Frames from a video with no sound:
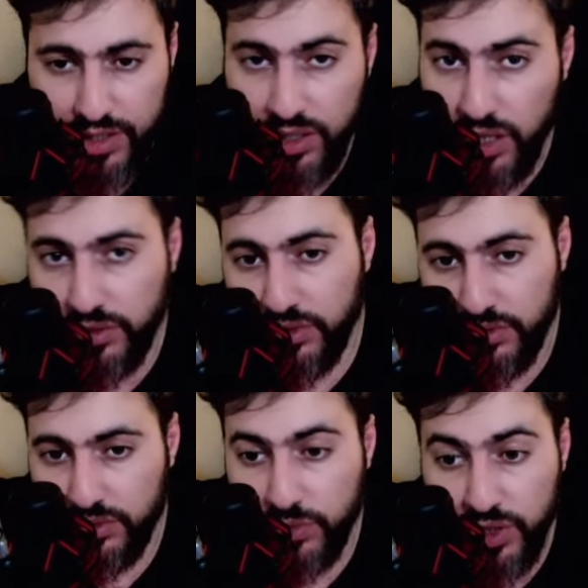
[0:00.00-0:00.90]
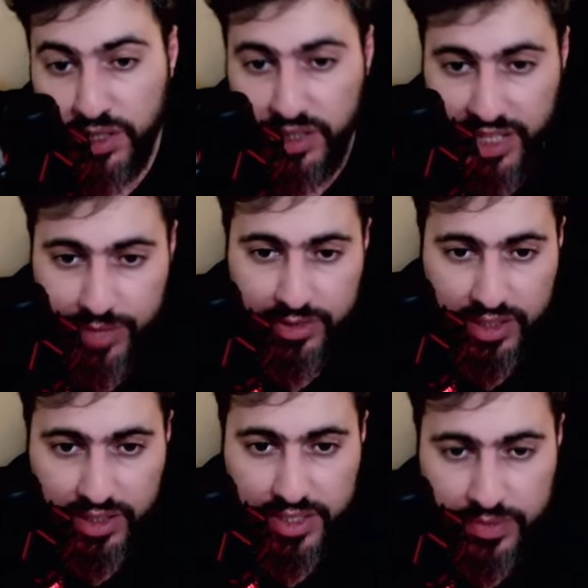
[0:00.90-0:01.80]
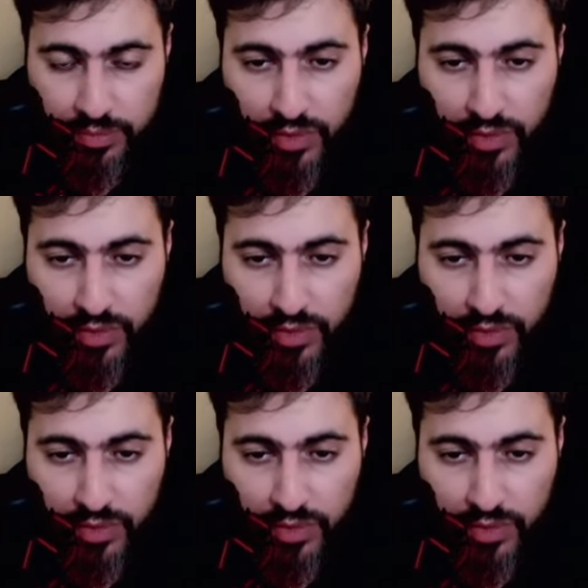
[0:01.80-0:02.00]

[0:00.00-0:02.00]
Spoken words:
No, we just clapped the Cress.